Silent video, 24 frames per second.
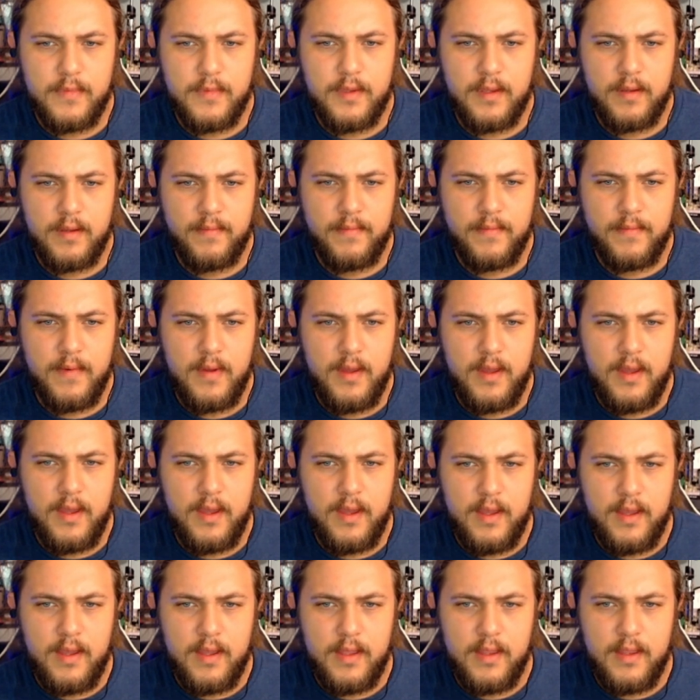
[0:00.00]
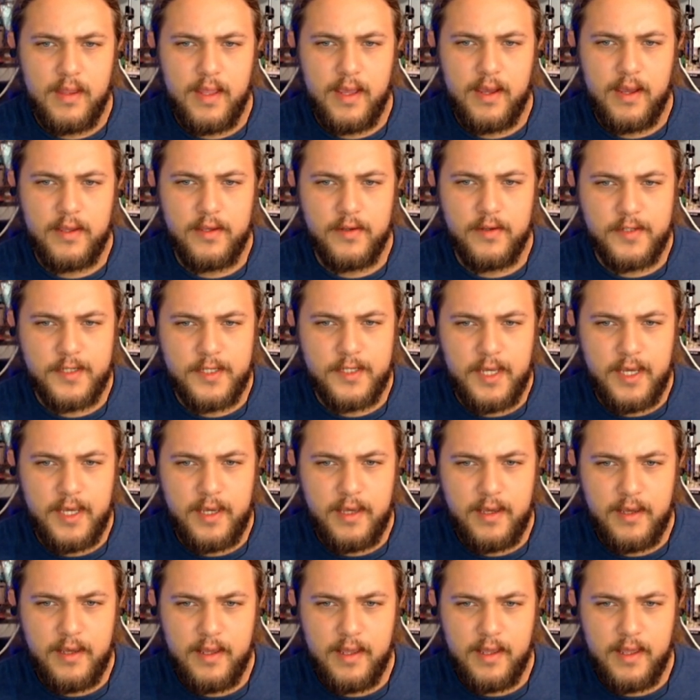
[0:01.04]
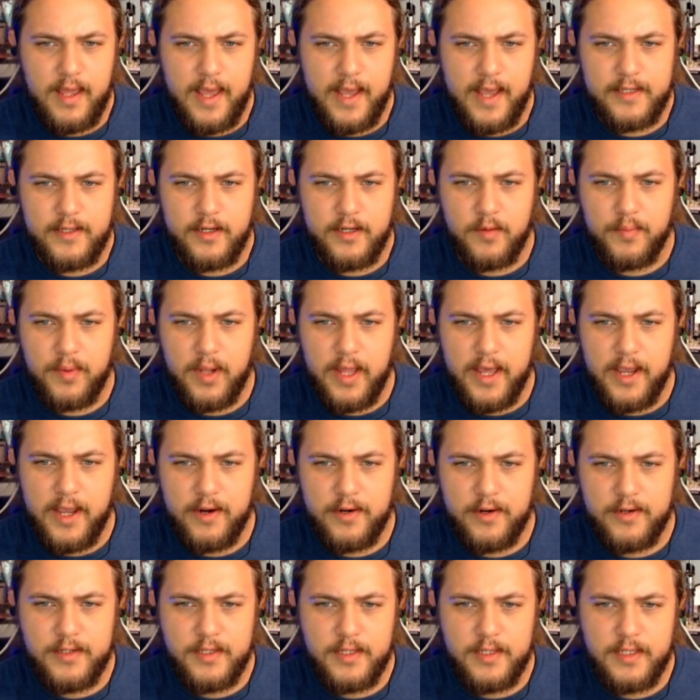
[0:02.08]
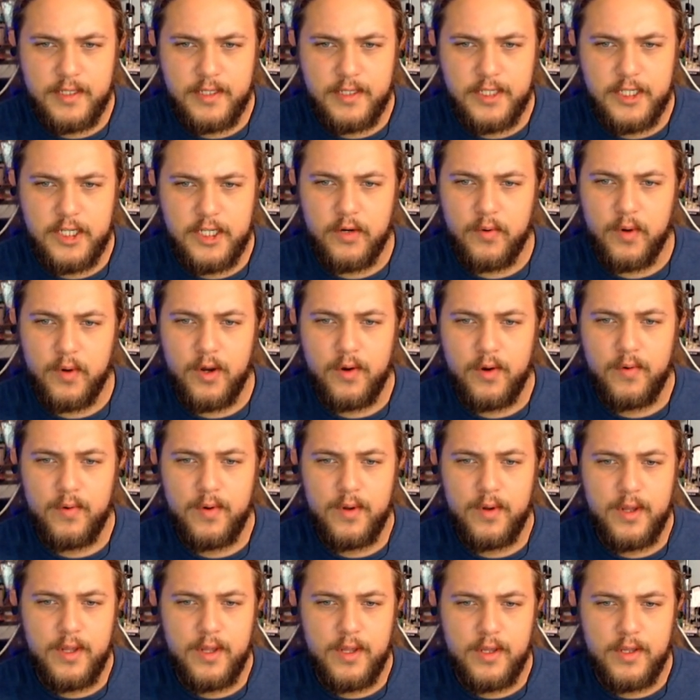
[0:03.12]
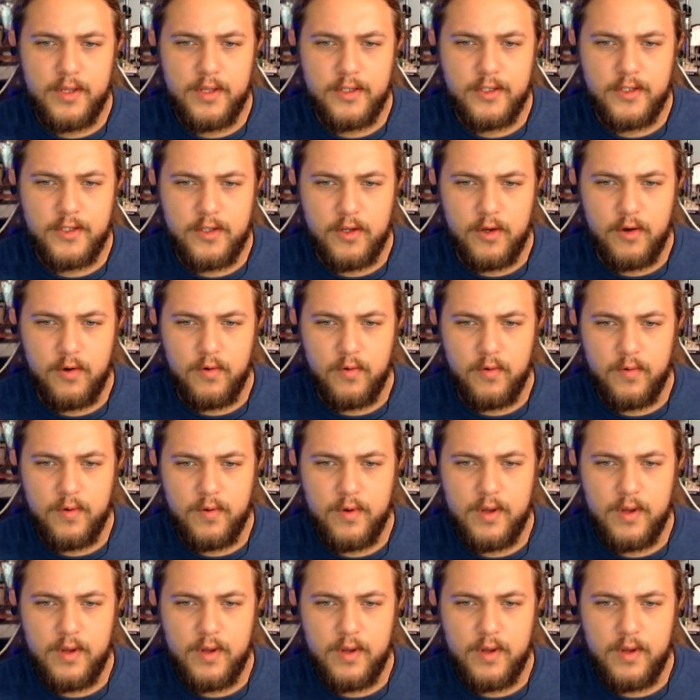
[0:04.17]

Okay. Now you'll see as under players 0. So